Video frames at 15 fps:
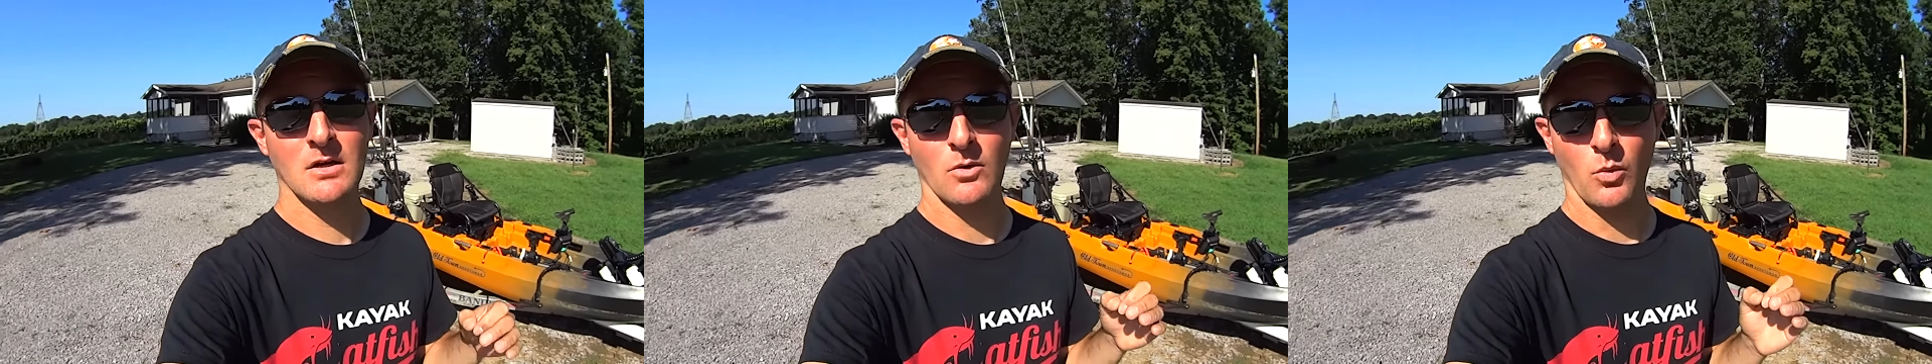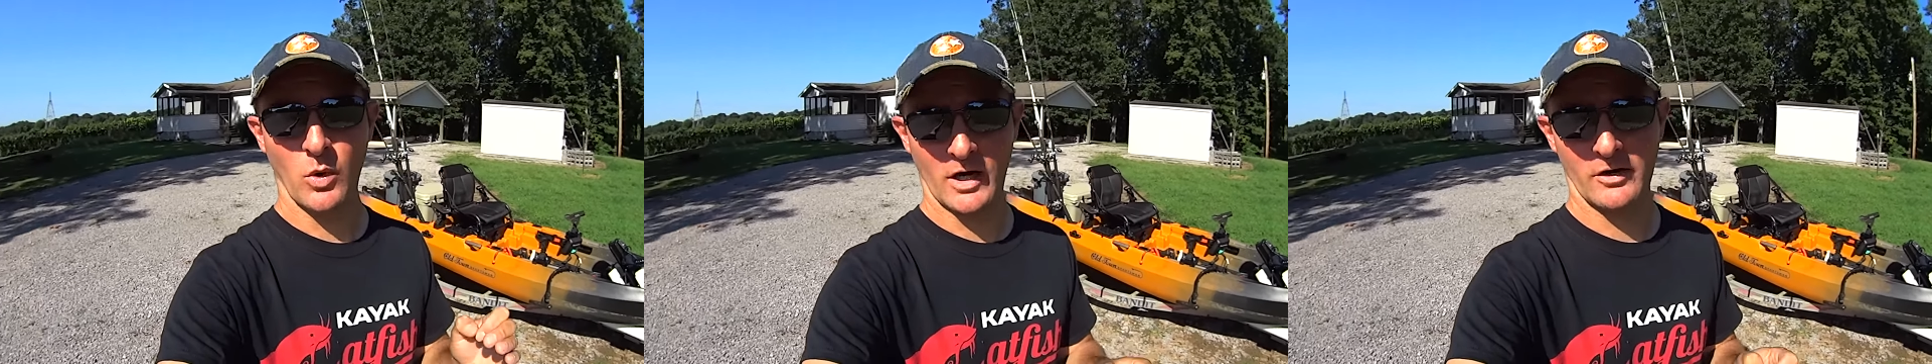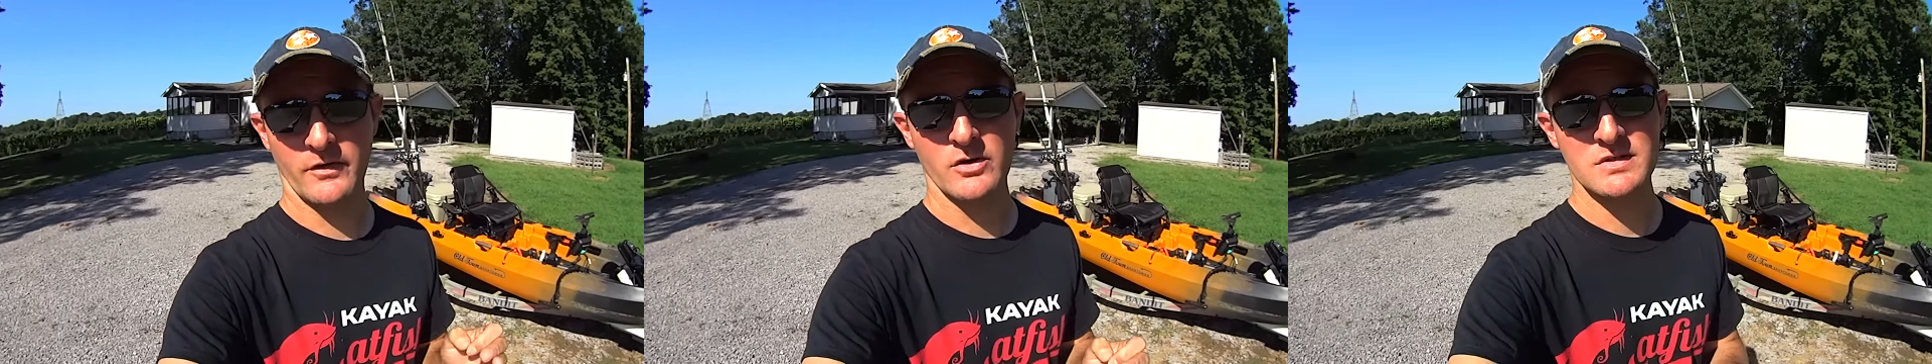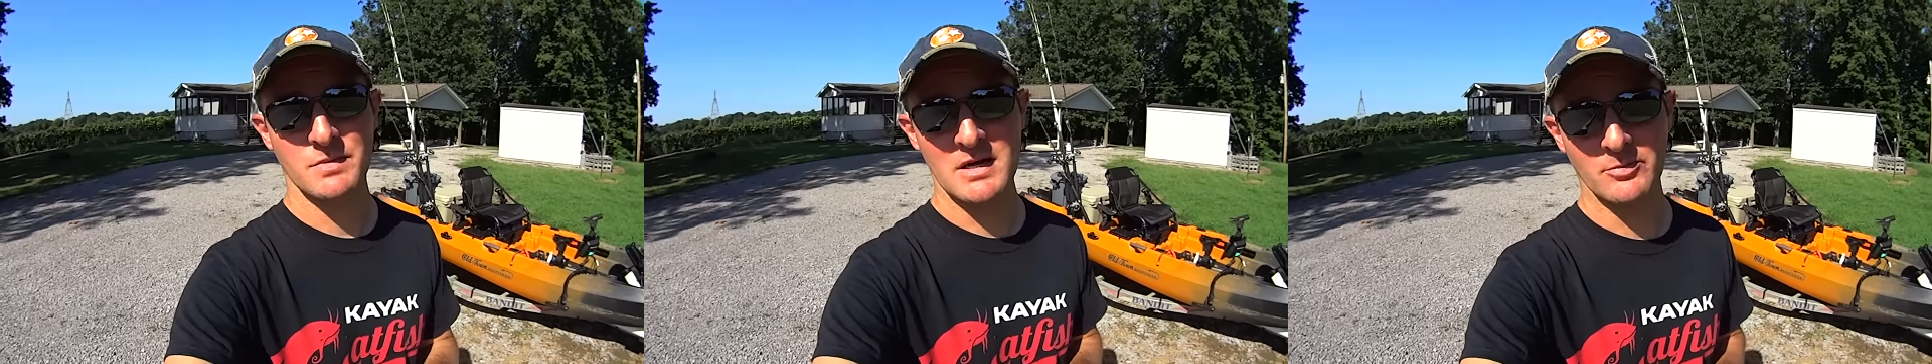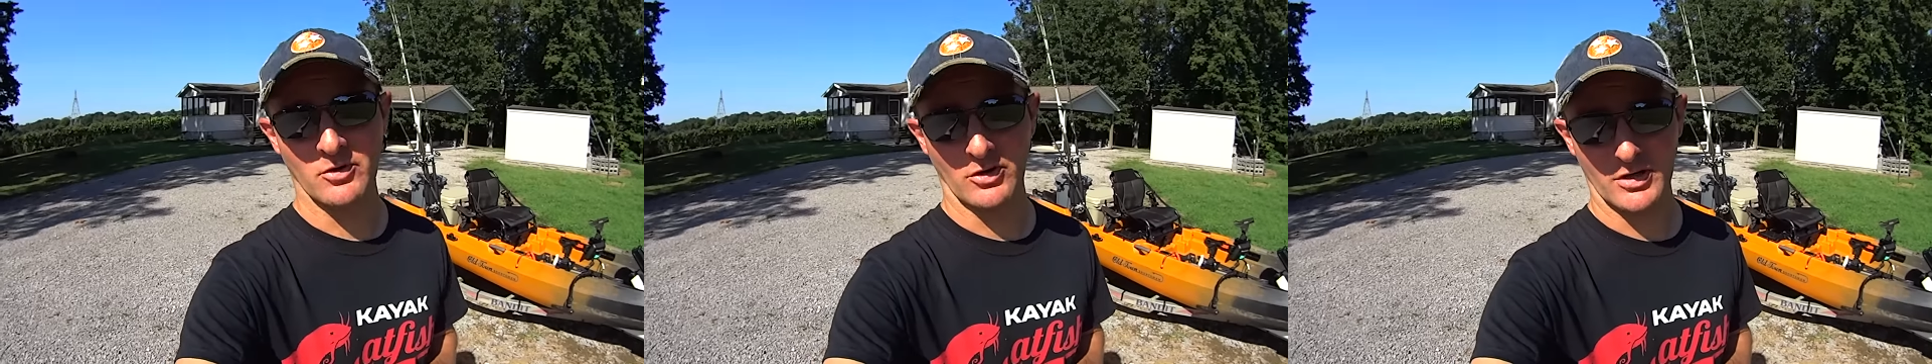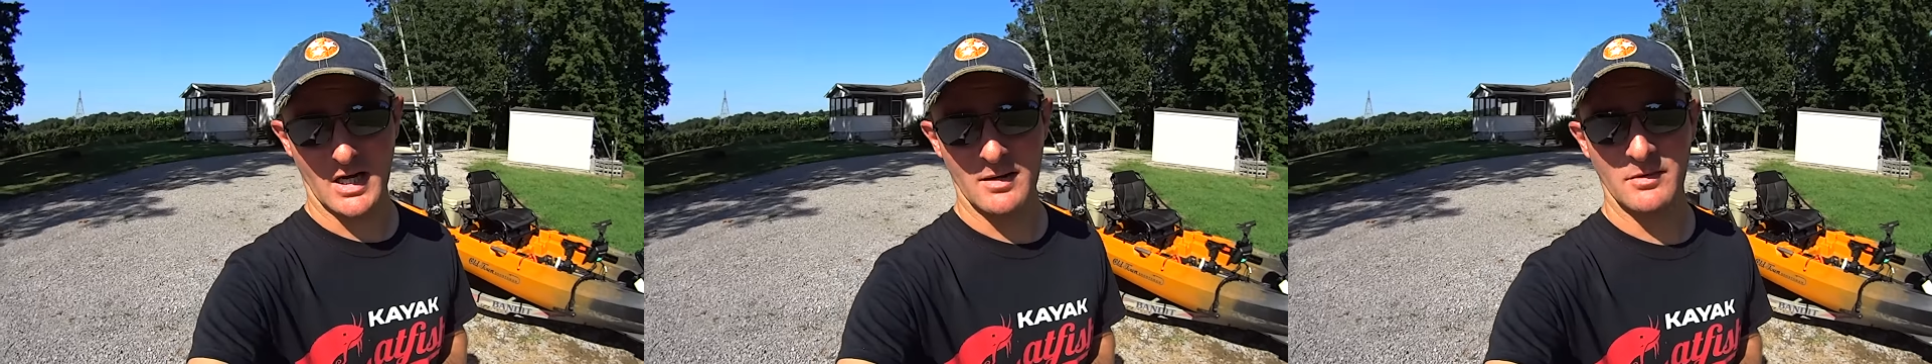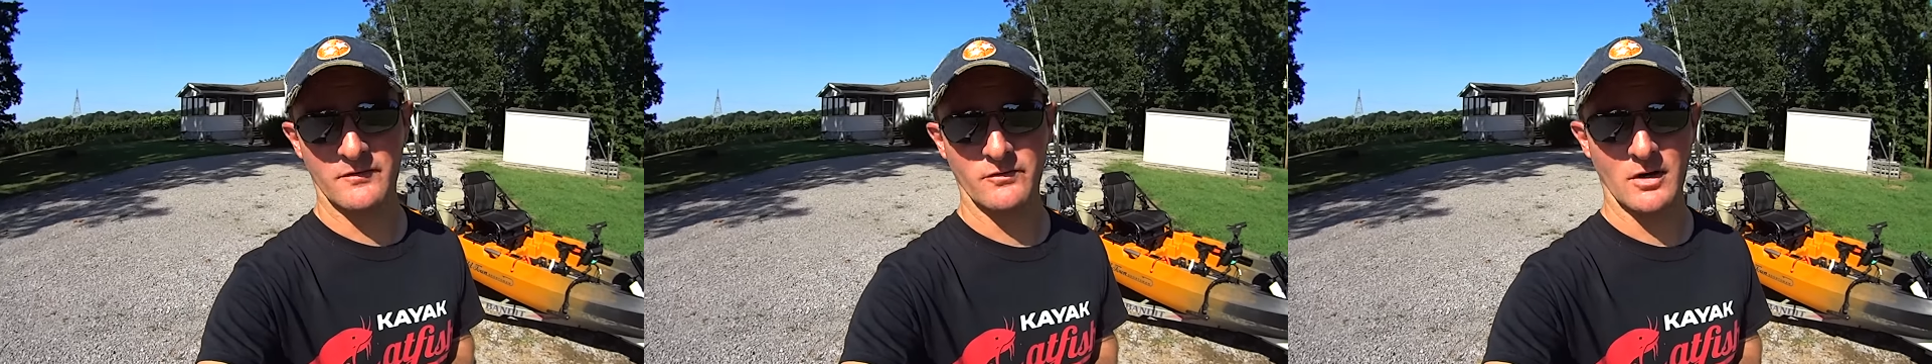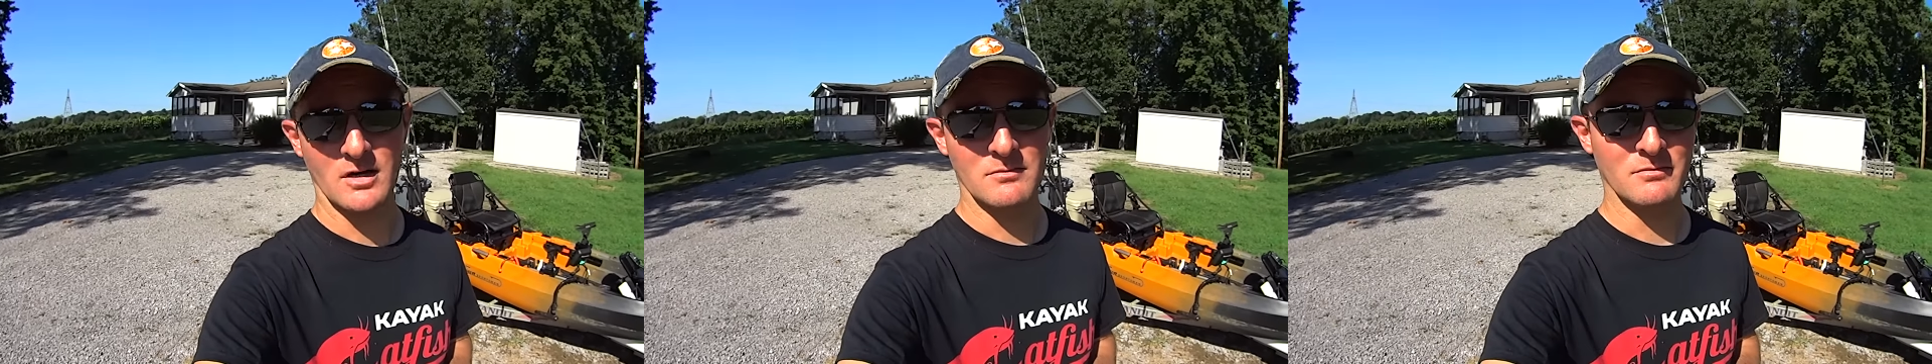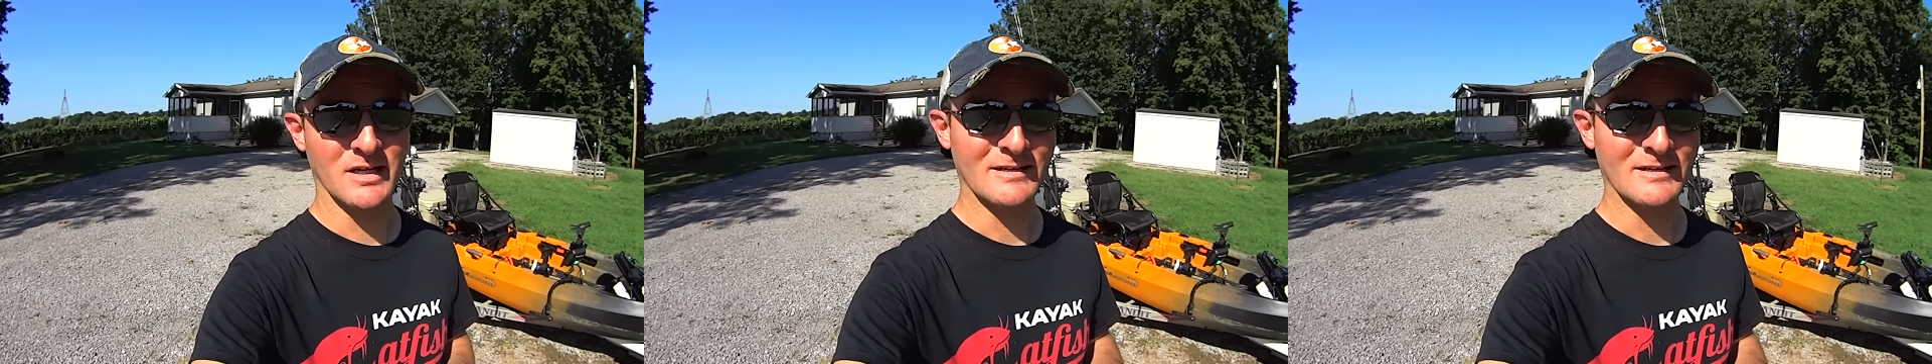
where those people are coming from,